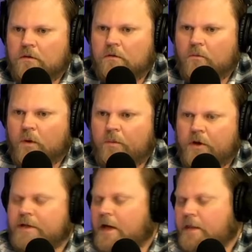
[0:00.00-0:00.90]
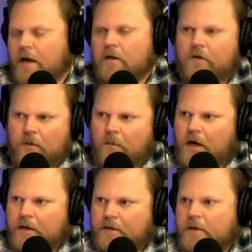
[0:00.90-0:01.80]
We put death out of our
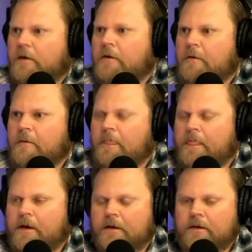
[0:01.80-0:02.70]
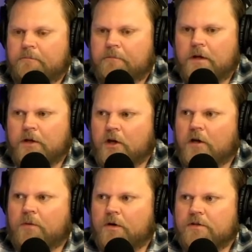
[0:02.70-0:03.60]
mind. Mm. Like a young
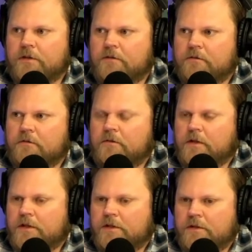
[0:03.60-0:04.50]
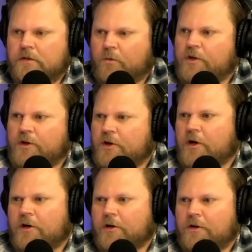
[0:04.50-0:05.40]
person, this when you're
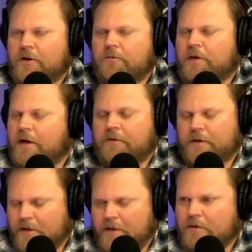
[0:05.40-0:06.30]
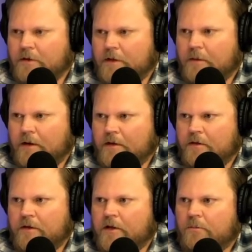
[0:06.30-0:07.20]
younger, you definitely don't think about it. You
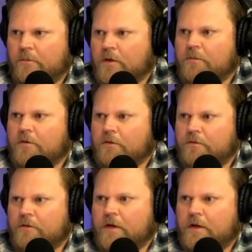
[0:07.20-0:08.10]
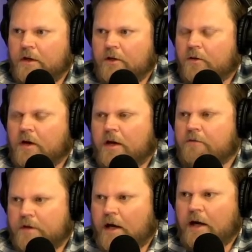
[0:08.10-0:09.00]
think you're bulletproof and you can
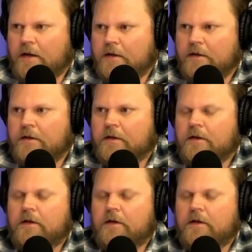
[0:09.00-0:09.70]
never die. Mm-hmm.